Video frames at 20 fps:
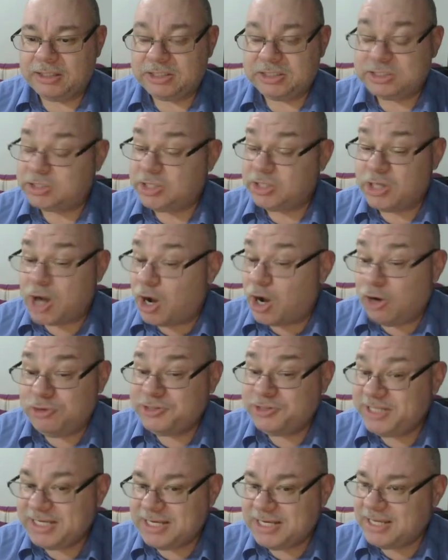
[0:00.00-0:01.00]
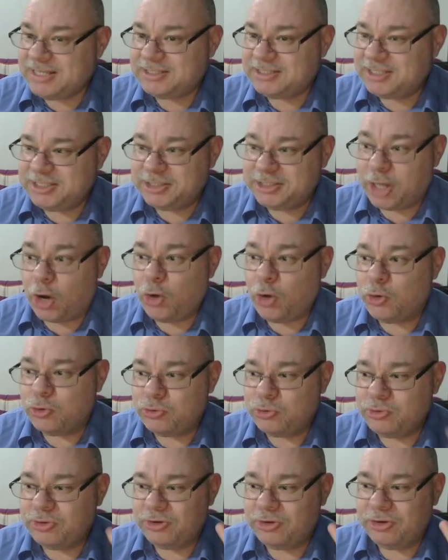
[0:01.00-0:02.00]
So you only need to
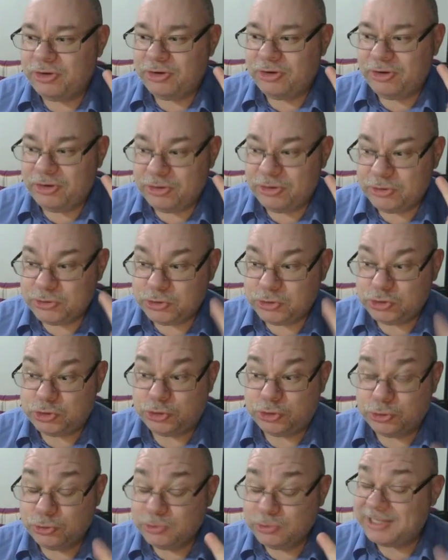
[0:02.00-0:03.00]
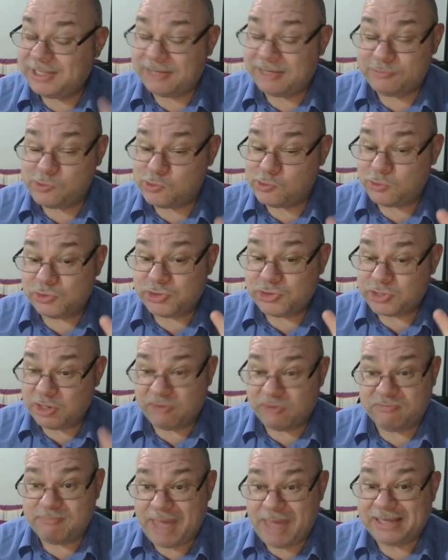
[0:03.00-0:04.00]
go 2 levels
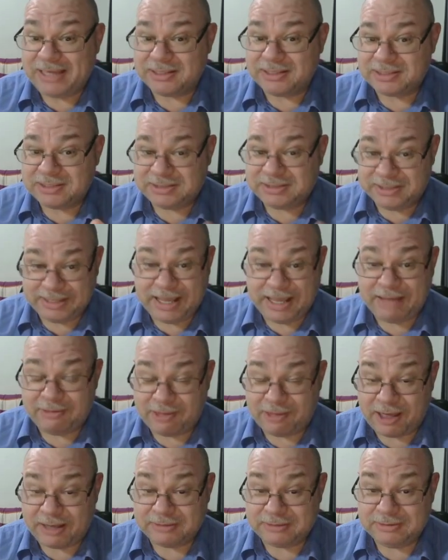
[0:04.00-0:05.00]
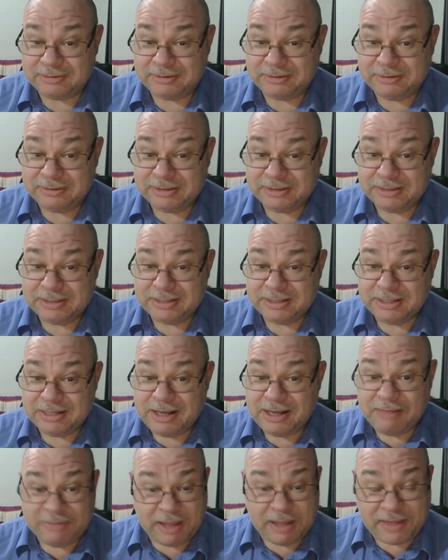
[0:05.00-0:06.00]
of Magus to get that.
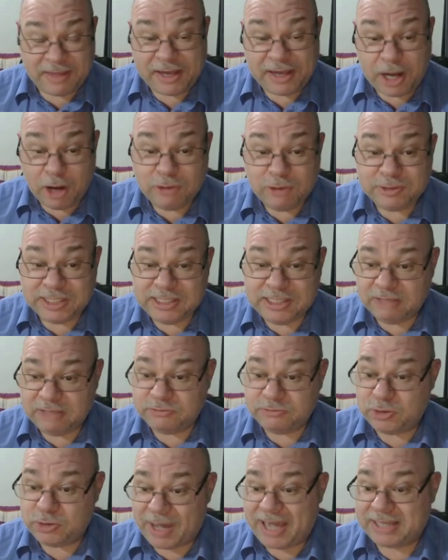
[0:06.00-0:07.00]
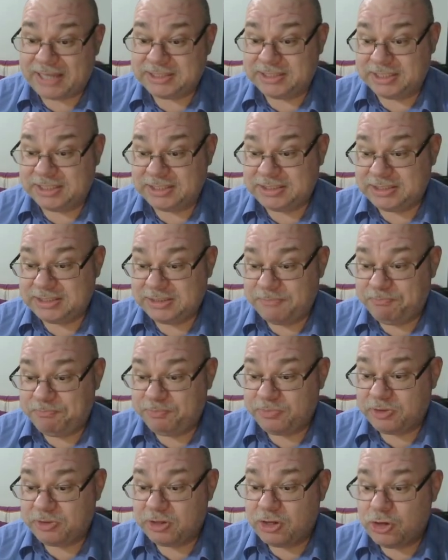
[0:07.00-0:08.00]
Now that only gives you access
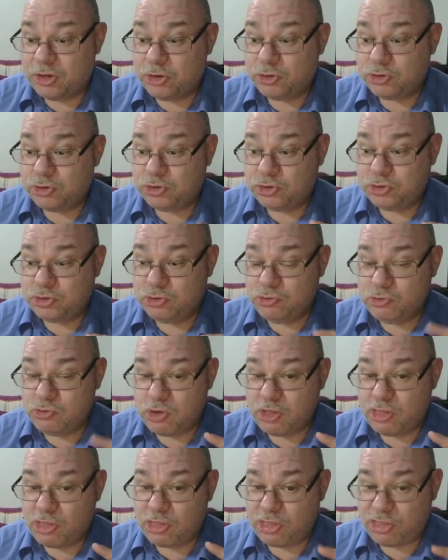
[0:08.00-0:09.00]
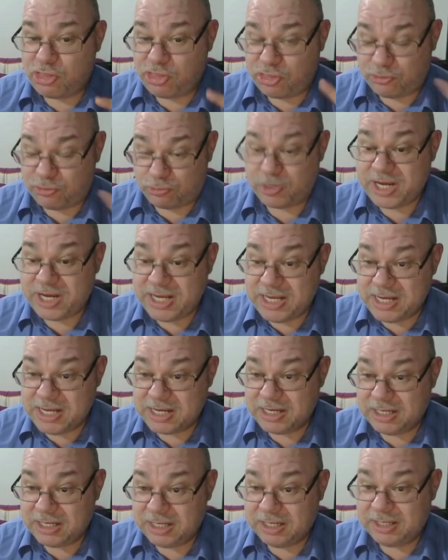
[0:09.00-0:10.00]
to
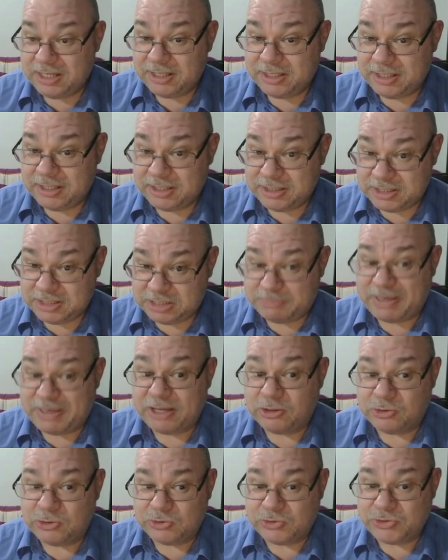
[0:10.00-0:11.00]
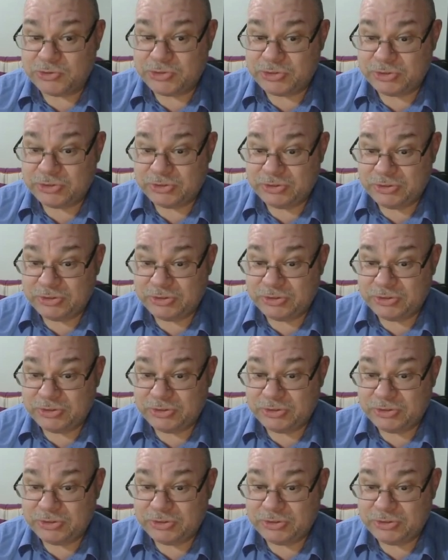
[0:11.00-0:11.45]
3 spells.